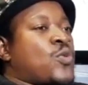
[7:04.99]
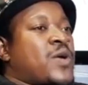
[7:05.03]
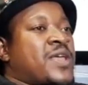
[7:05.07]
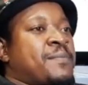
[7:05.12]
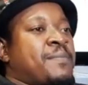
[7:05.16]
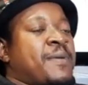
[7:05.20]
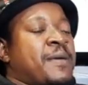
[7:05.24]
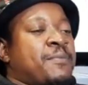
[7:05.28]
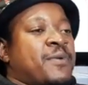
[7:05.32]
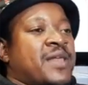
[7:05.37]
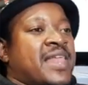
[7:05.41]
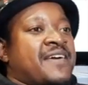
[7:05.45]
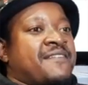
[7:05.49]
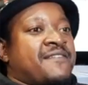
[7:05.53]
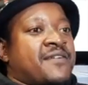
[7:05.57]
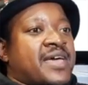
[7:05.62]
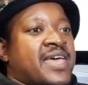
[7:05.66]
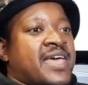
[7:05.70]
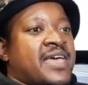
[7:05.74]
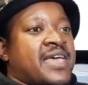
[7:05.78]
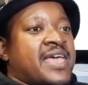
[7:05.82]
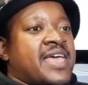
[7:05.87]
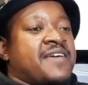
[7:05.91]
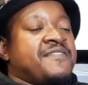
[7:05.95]
so when people
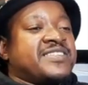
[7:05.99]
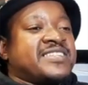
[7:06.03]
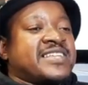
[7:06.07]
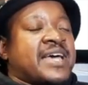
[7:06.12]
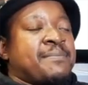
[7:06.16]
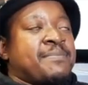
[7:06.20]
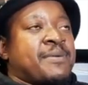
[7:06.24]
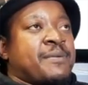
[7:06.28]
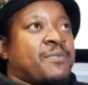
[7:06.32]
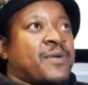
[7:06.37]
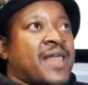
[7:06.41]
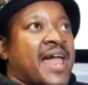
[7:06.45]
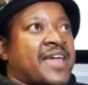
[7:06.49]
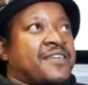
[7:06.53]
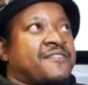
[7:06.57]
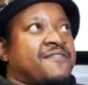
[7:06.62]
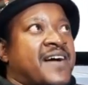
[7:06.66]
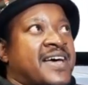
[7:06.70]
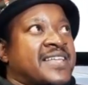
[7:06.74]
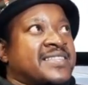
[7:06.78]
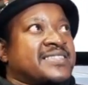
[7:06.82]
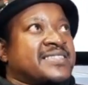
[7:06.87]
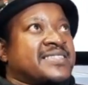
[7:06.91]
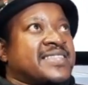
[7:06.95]
every time people
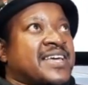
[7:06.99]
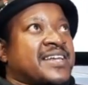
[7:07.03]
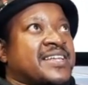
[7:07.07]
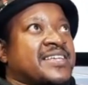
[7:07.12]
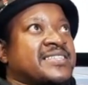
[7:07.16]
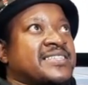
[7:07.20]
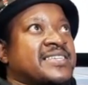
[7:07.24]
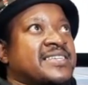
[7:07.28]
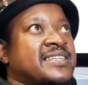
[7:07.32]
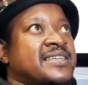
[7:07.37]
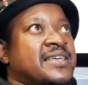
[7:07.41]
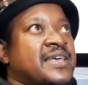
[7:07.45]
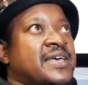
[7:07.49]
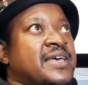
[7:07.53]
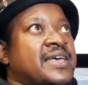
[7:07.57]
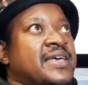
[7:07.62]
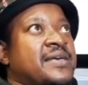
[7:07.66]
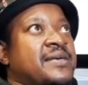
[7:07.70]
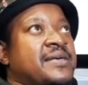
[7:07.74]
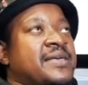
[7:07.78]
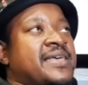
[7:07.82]
advance, there isn't,